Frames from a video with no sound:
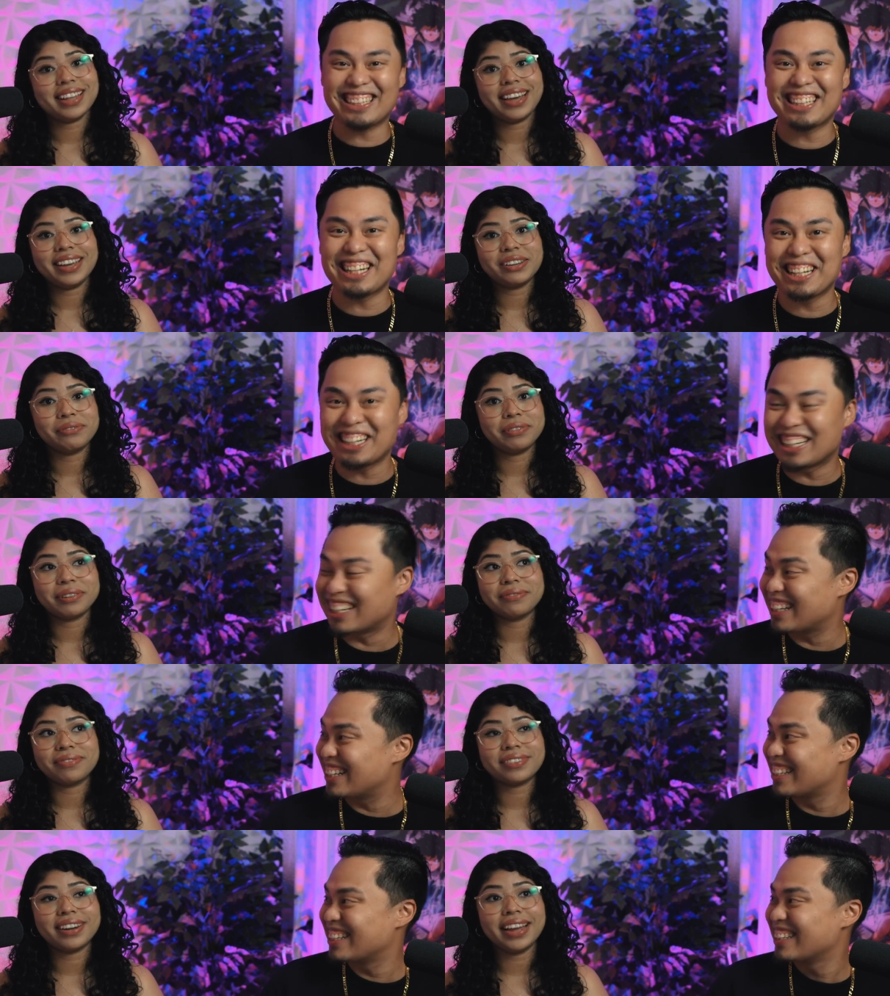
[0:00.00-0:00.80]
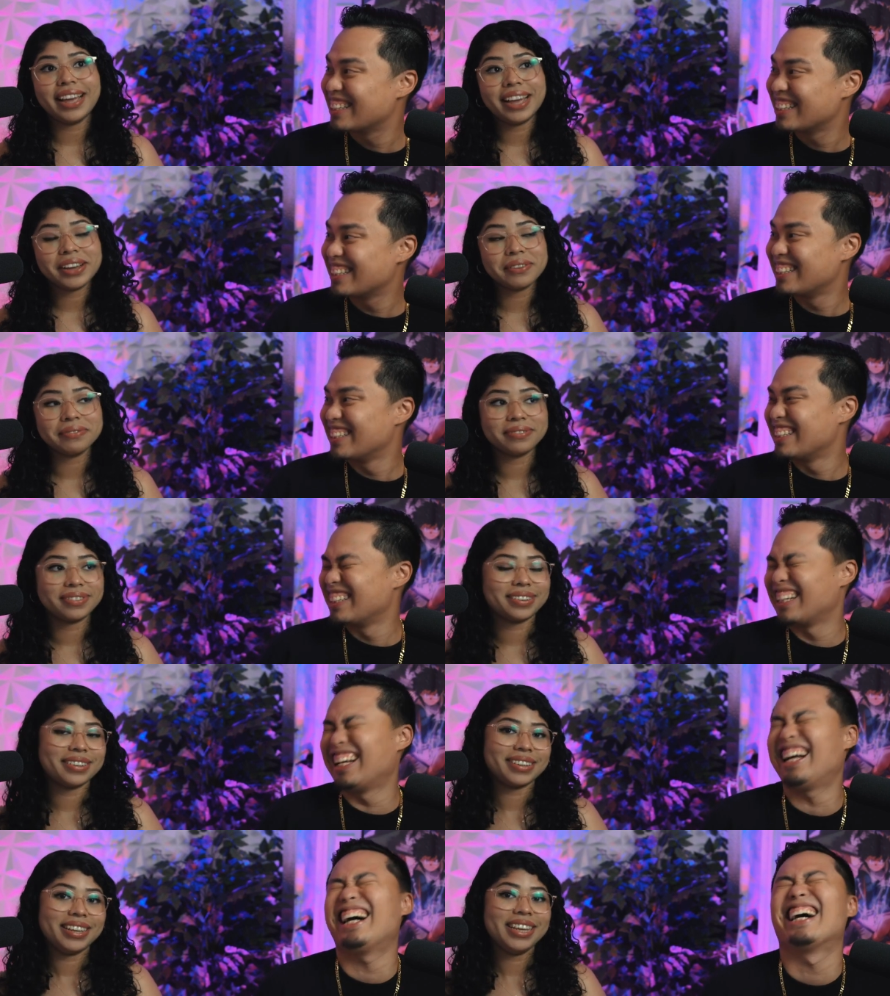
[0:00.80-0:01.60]
Speaker 1: like for
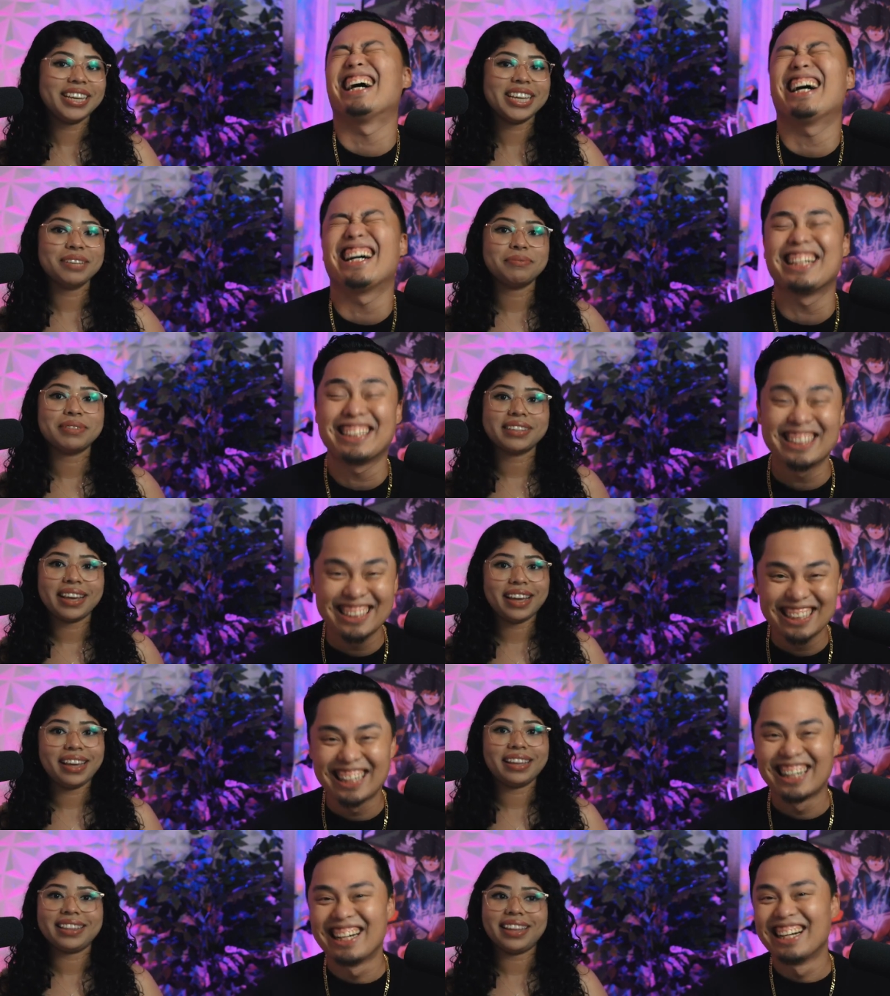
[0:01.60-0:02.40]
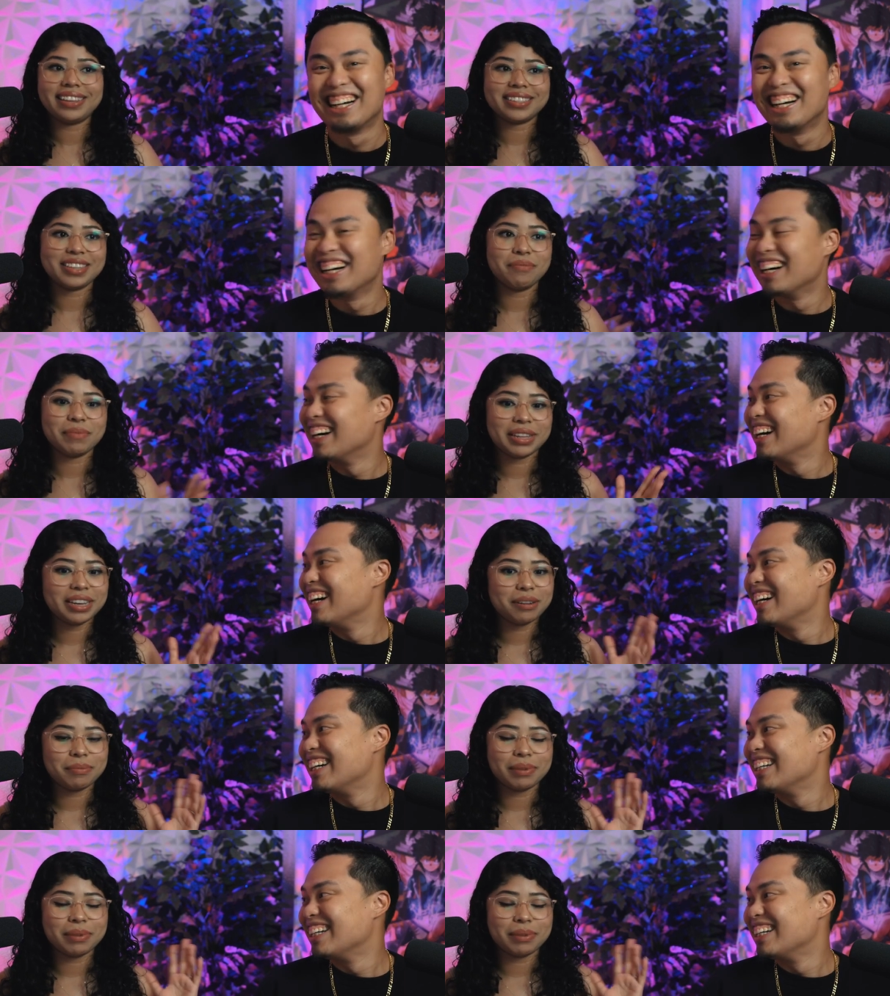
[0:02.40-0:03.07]
forever. He keeps saying like something